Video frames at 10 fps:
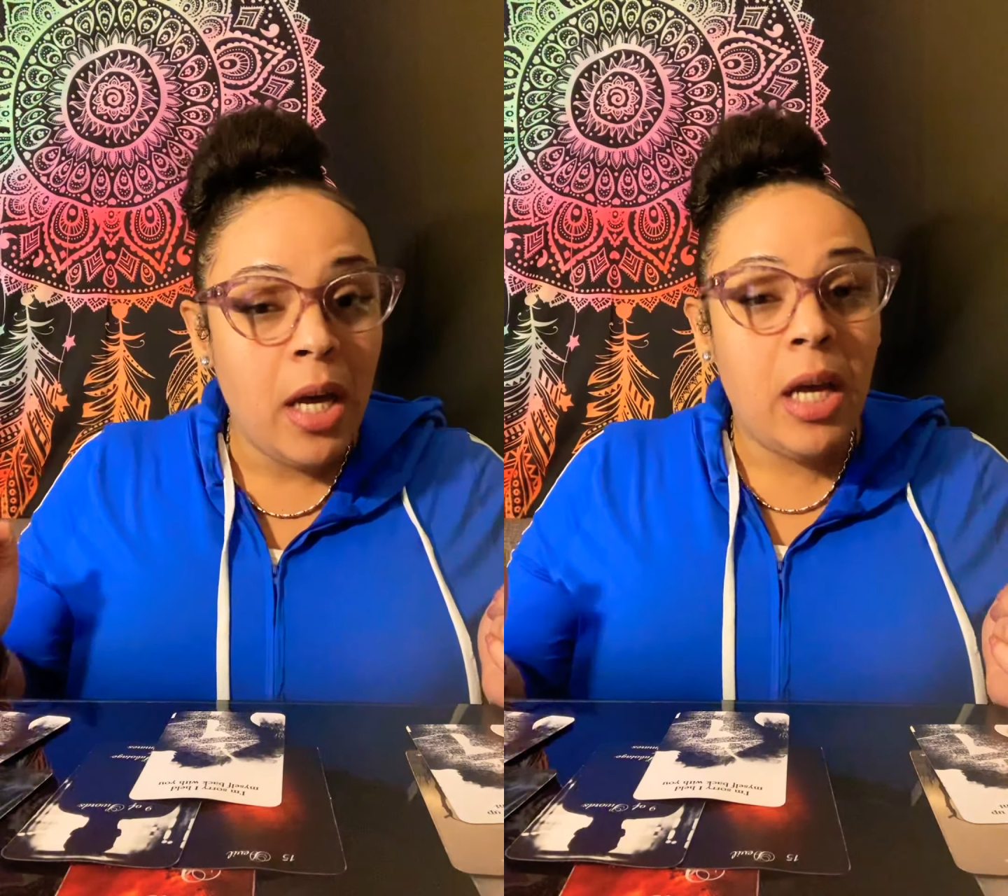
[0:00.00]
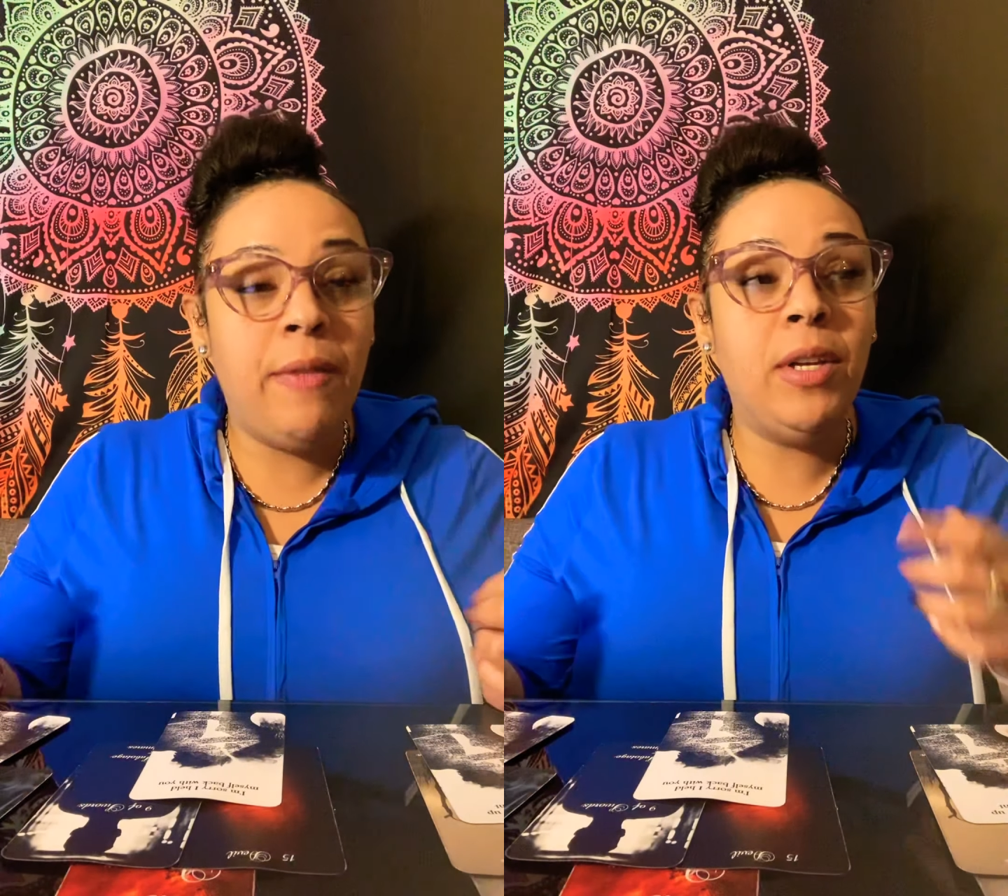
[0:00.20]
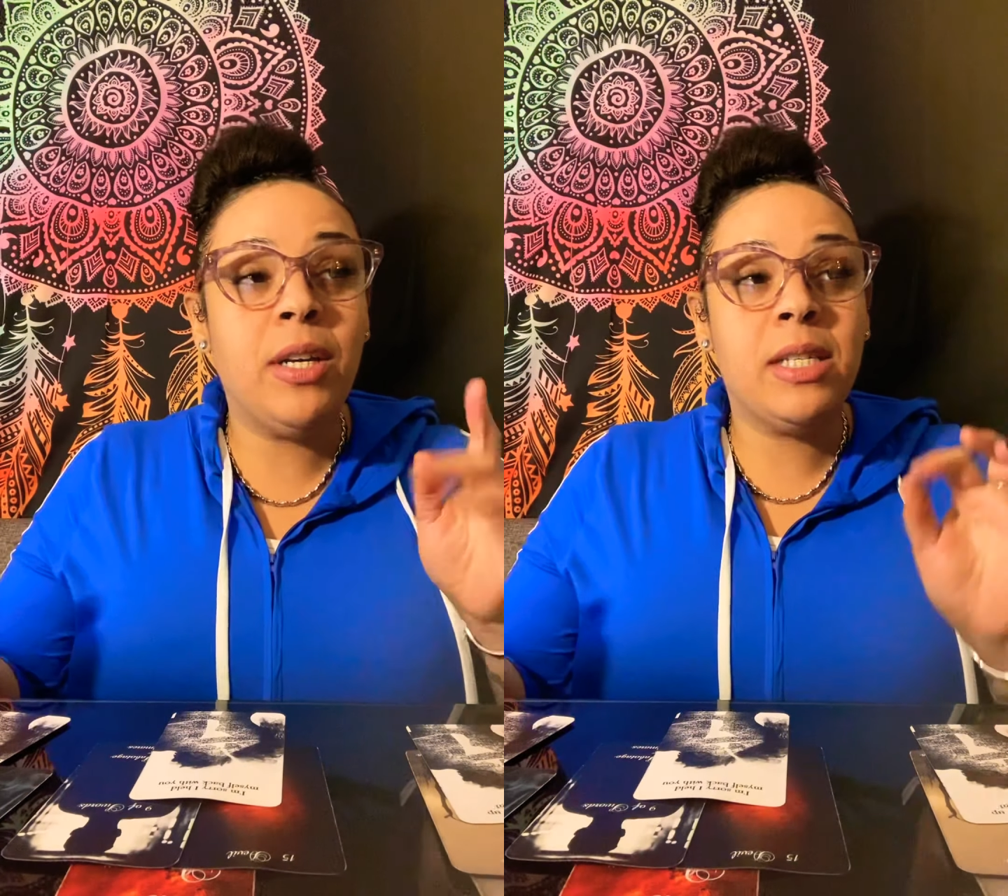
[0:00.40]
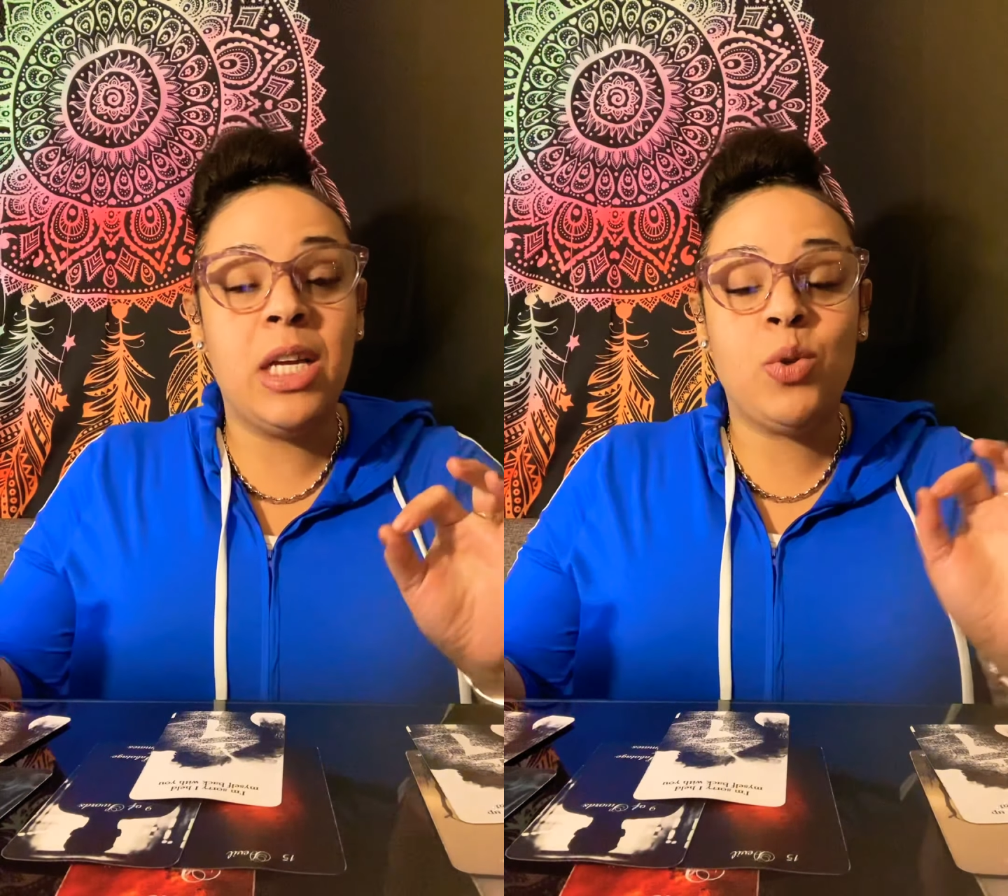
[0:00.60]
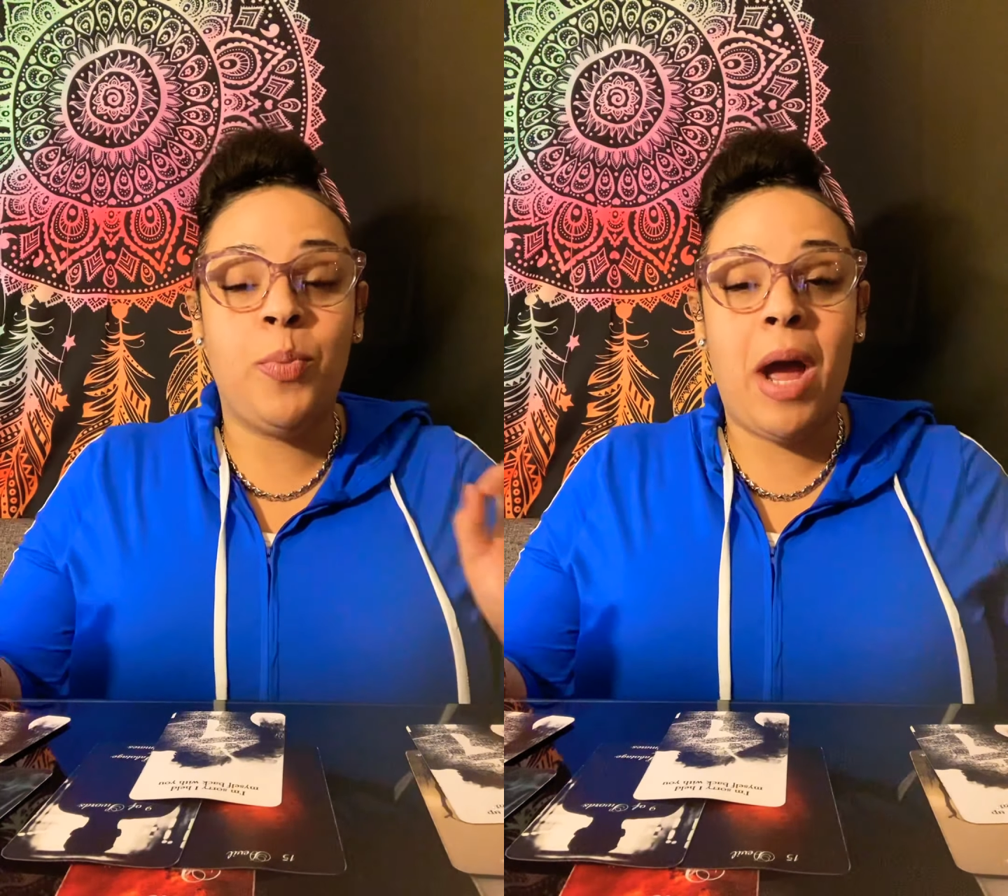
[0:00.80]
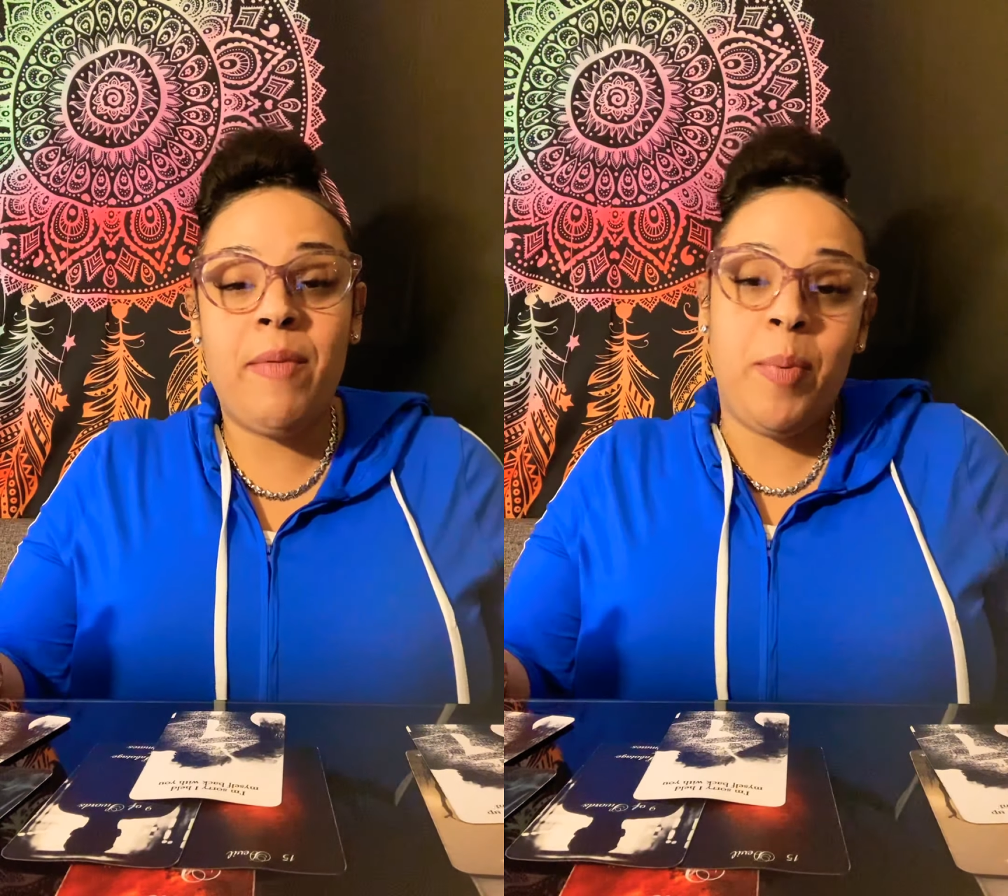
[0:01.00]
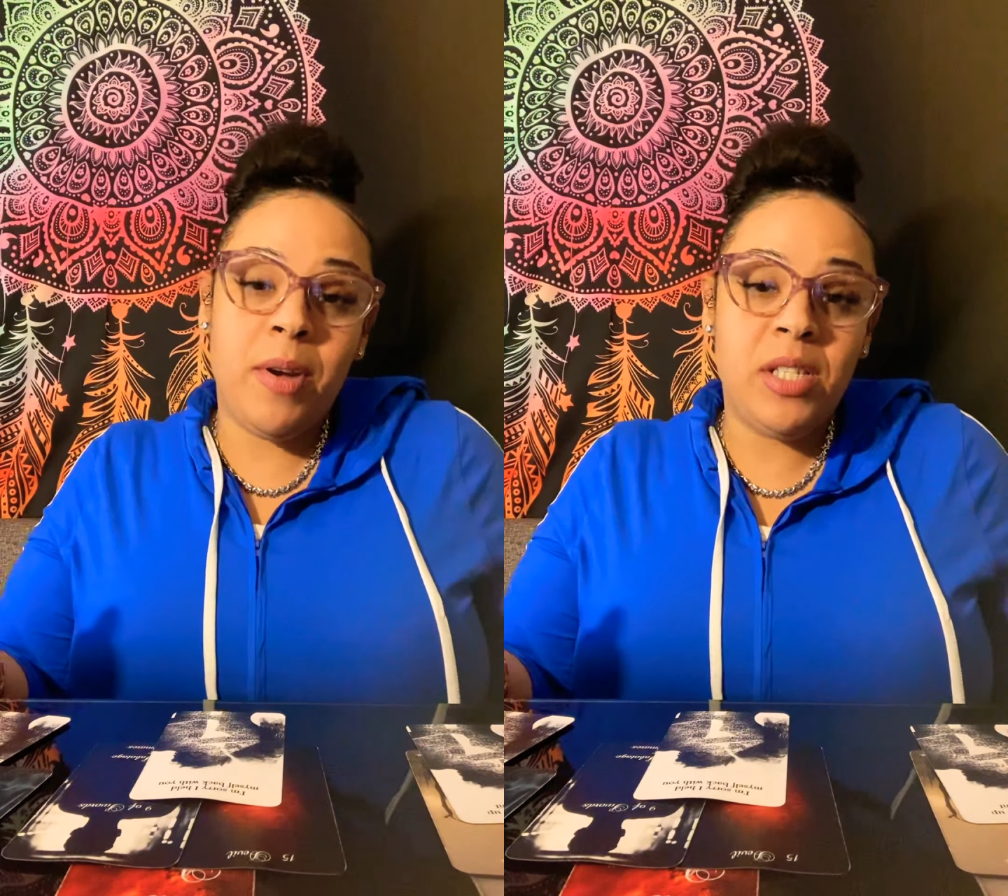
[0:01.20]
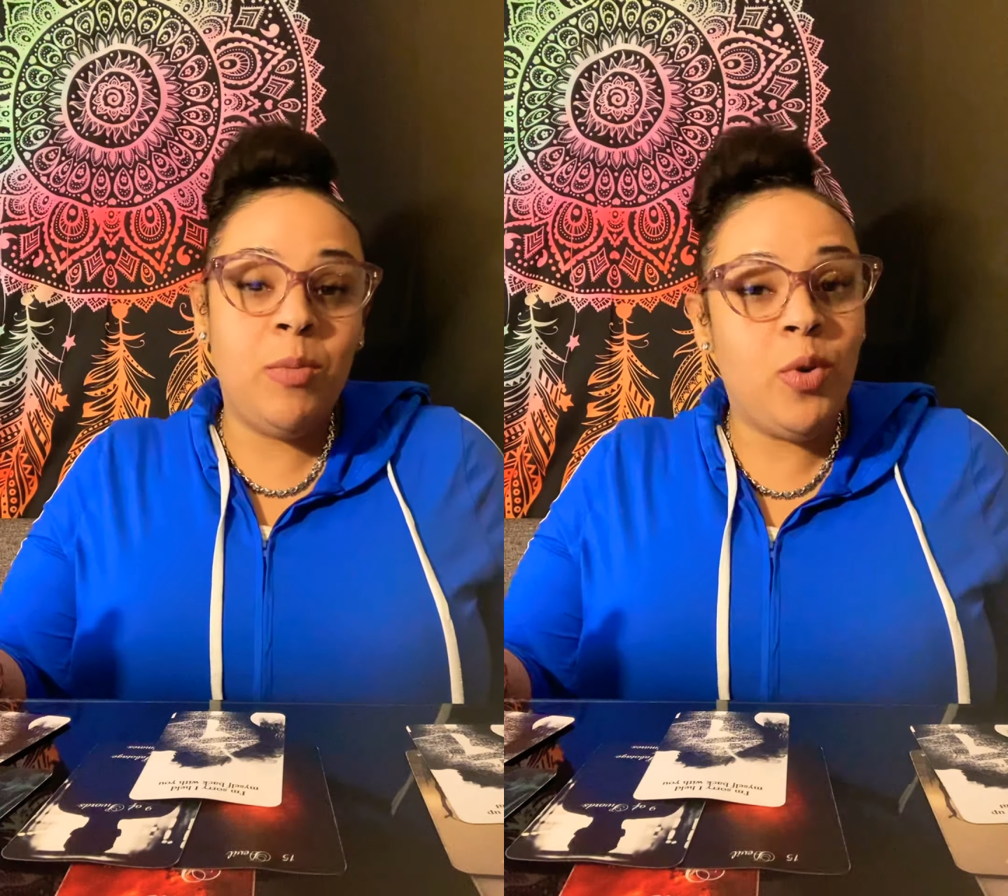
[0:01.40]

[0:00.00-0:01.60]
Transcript: If you're looking to schedule a private, personal,